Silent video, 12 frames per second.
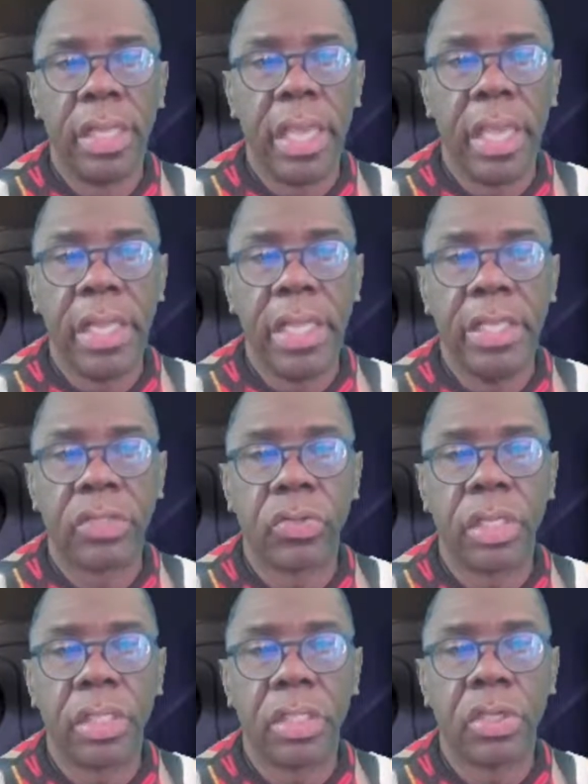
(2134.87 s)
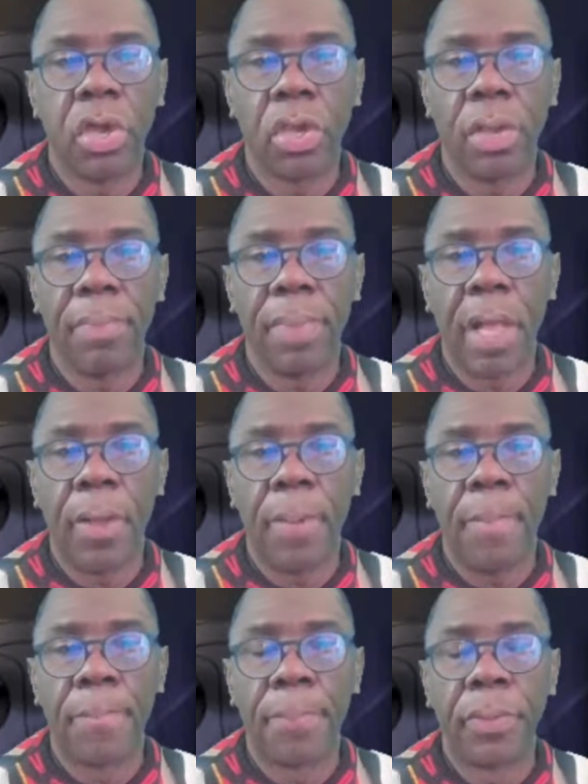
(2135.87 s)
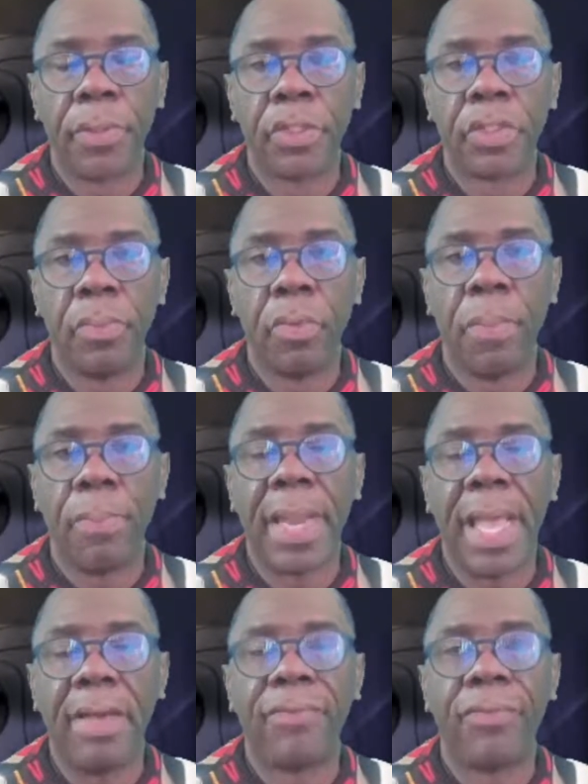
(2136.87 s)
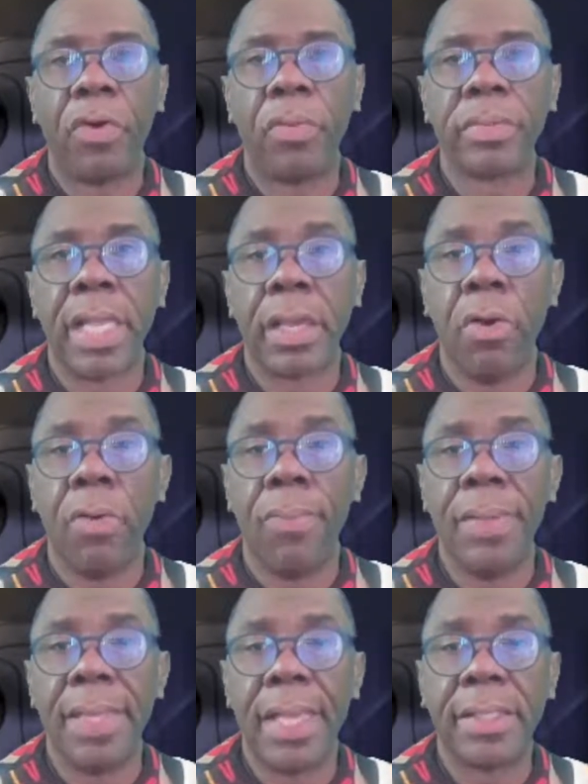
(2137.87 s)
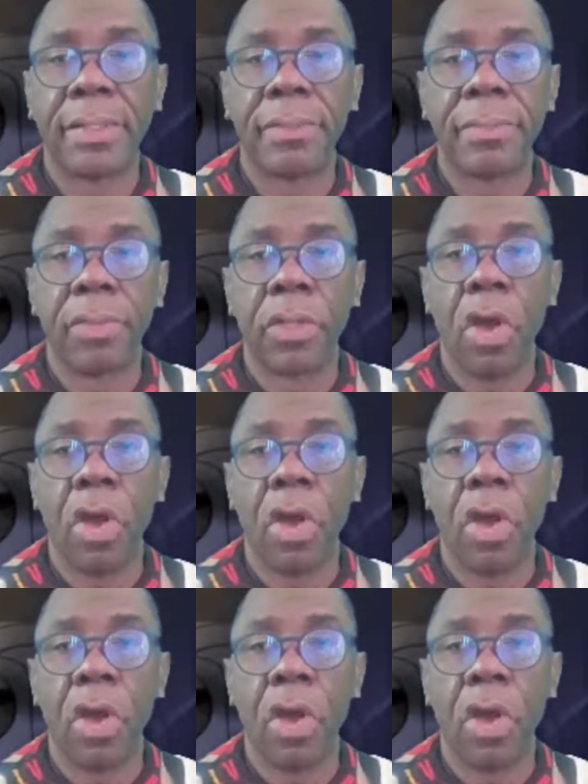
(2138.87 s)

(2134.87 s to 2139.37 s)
and he's going to talk about some more platforms like OBS